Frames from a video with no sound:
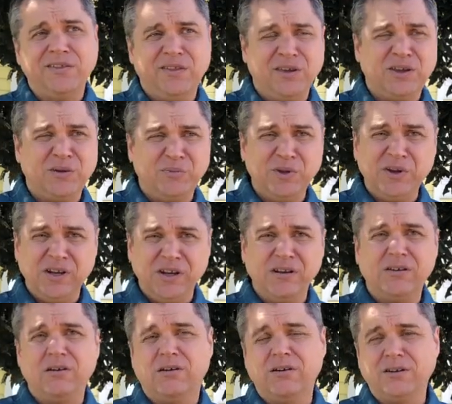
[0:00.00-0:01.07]
The community
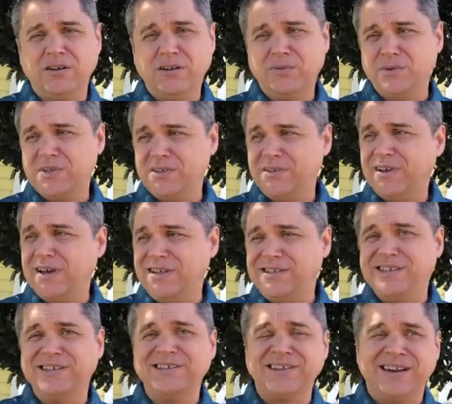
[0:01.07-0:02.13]
garden was an
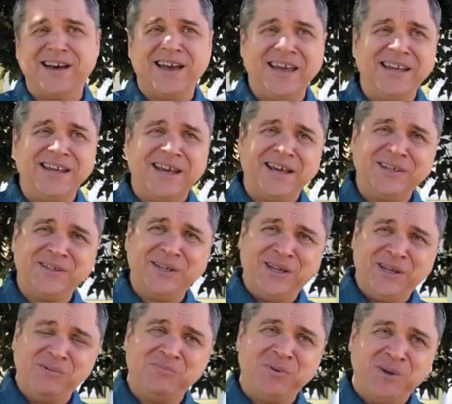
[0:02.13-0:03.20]
idea that I had
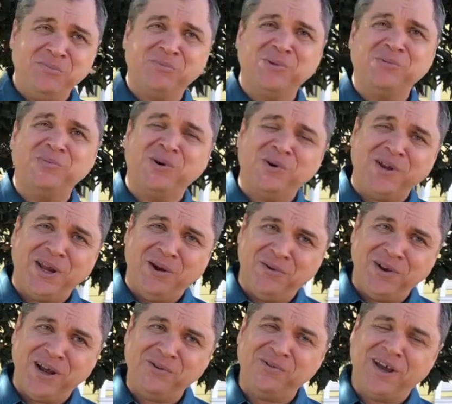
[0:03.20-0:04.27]
actually been promoting
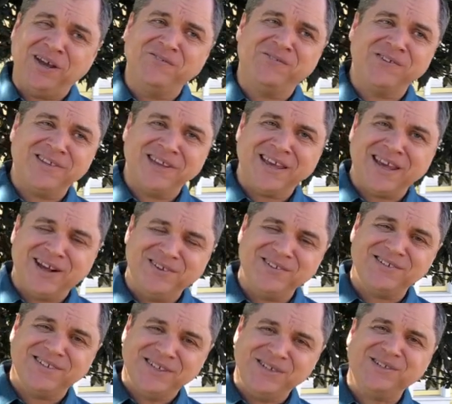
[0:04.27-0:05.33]
when I ran for the
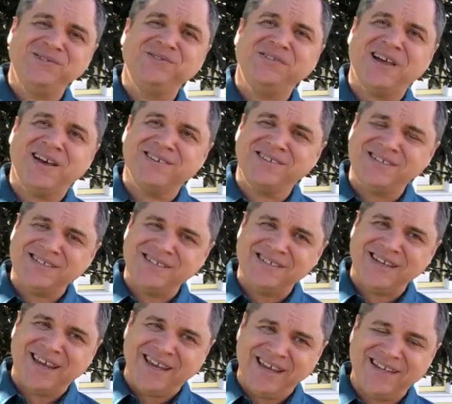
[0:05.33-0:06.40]
council in
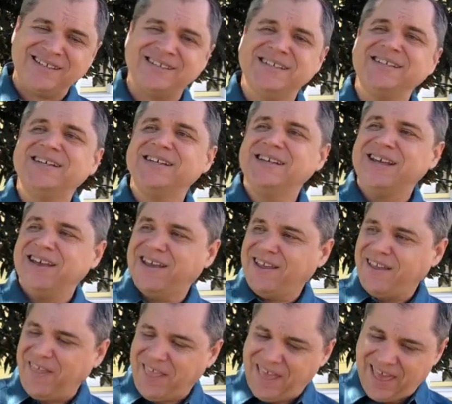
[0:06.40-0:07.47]
2008.
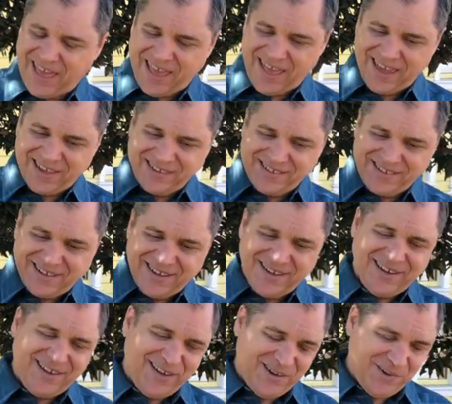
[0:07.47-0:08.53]
And
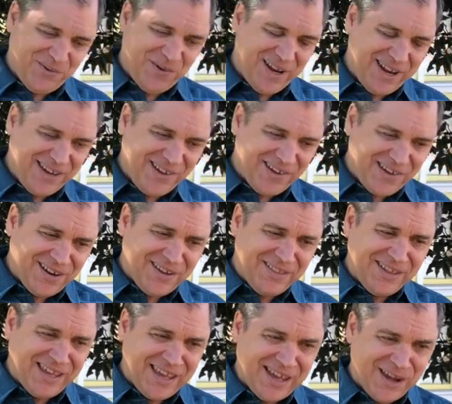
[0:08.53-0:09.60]
when I got
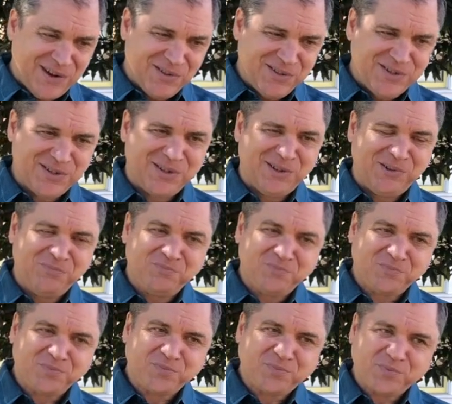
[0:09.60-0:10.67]
on the council,
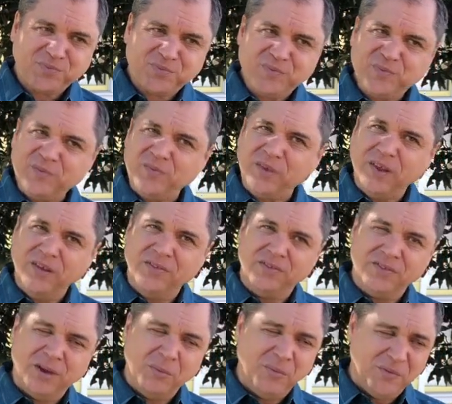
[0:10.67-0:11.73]

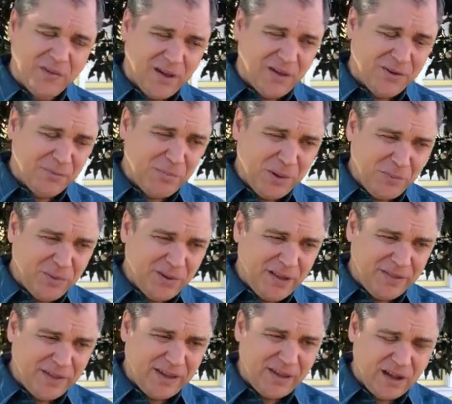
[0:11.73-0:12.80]
some of the other people
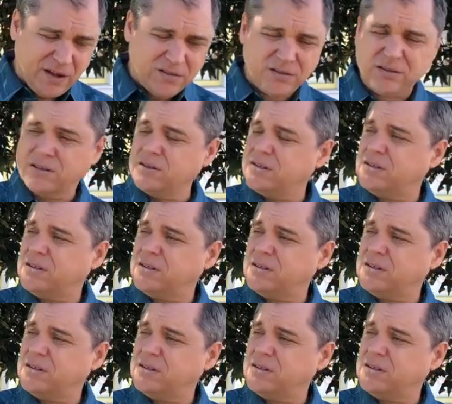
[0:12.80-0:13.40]
on the council